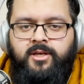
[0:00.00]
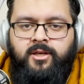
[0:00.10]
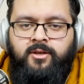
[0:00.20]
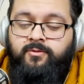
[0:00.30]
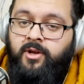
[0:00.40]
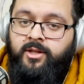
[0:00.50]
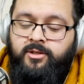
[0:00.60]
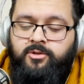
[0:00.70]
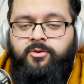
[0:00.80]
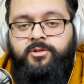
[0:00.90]
If you like this
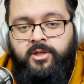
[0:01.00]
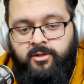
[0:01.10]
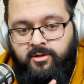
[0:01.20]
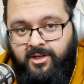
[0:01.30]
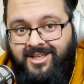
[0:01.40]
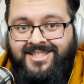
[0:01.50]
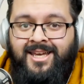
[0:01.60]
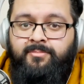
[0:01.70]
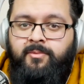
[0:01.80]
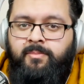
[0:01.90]
content, tap
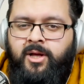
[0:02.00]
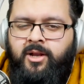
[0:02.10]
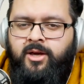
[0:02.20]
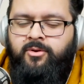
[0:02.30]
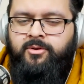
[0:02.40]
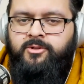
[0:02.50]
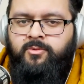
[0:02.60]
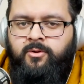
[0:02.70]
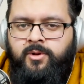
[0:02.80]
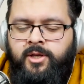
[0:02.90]
the bell icon as
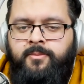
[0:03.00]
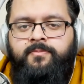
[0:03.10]
well, will you?